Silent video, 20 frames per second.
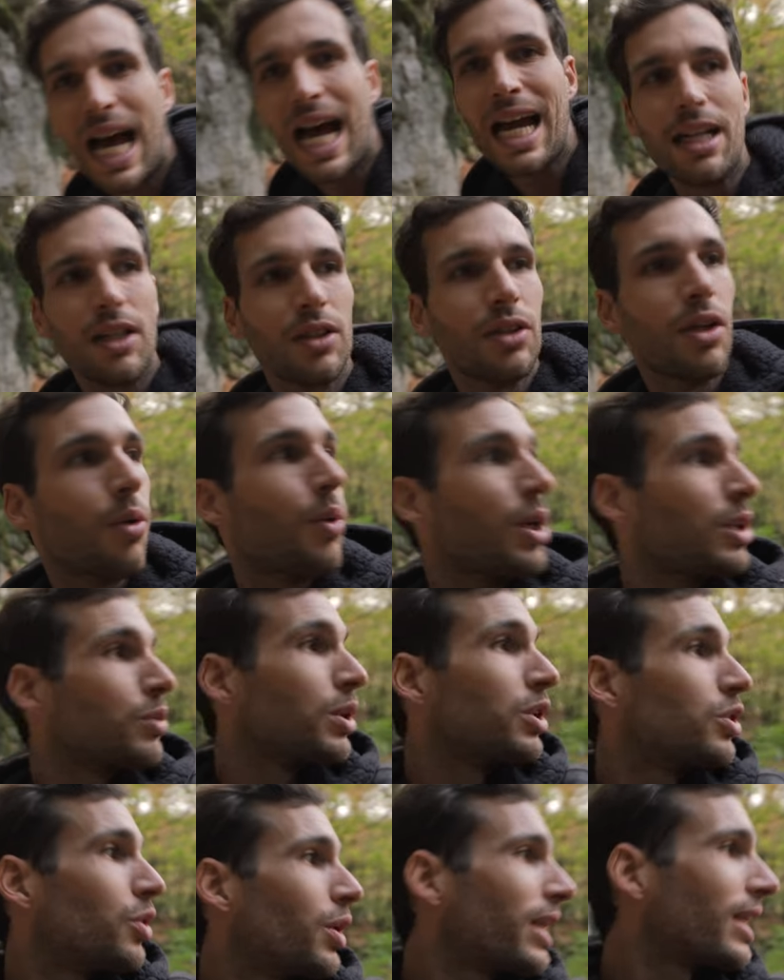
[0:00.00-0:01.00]
I don't know what
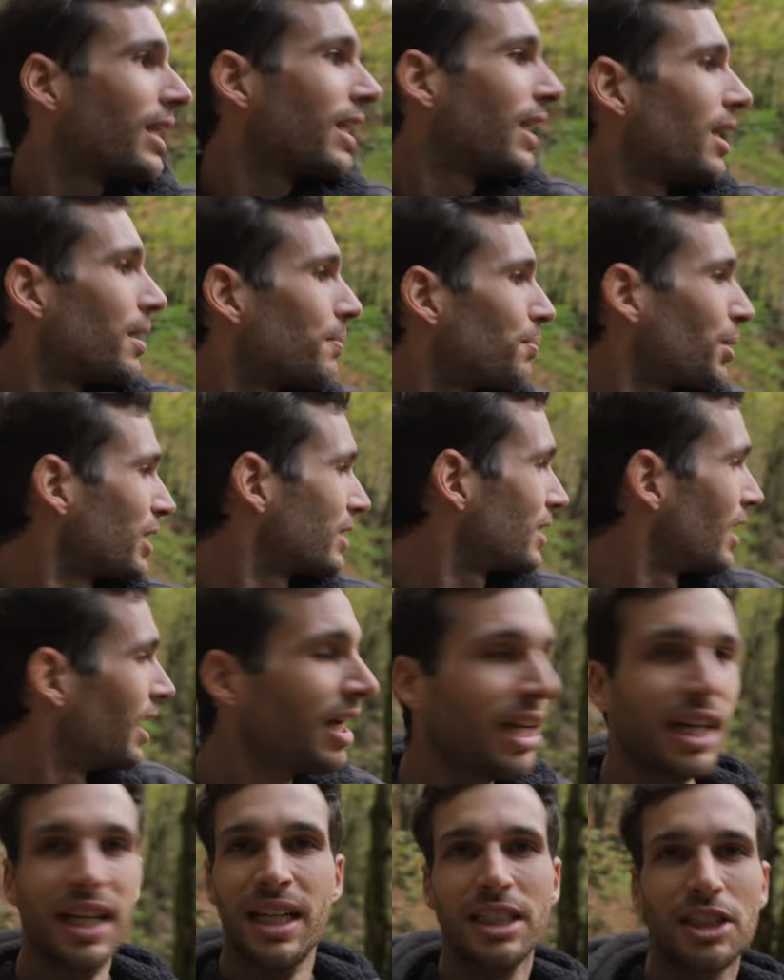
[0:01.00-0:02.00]
we're doing here, but
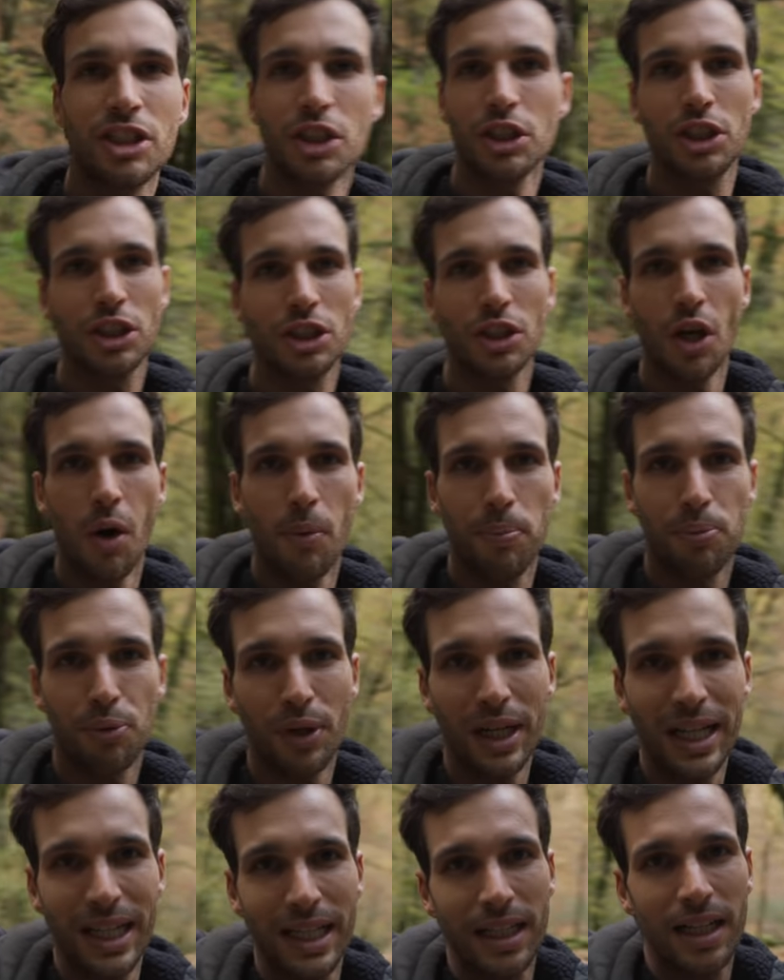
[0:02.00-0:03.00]
it's just so
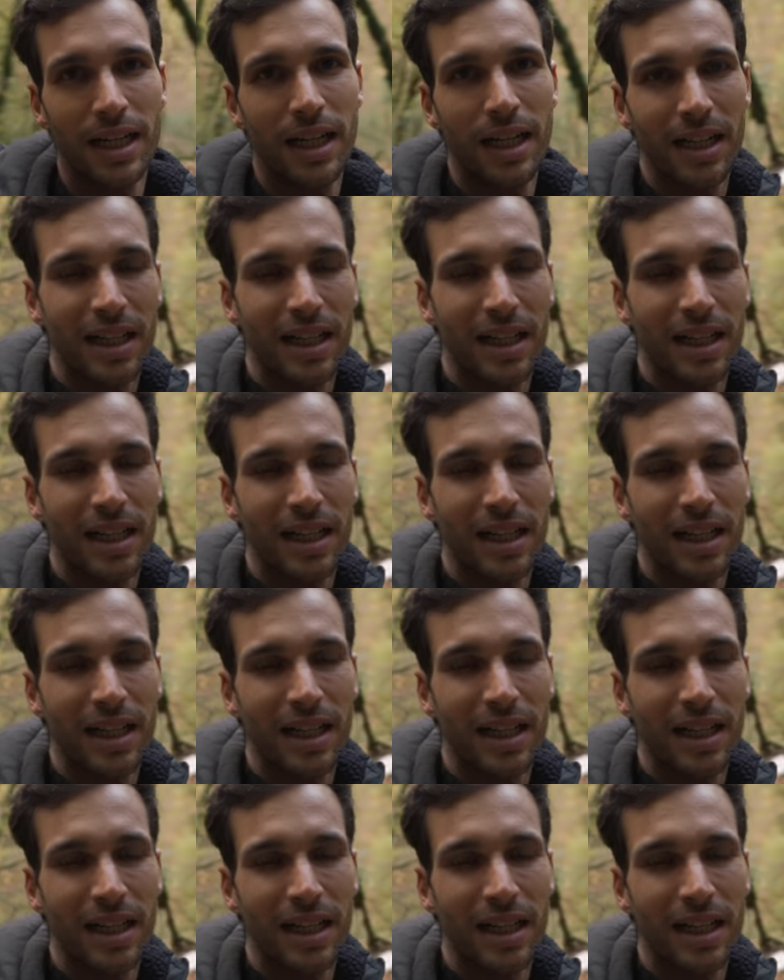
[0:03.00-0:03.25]
pretty.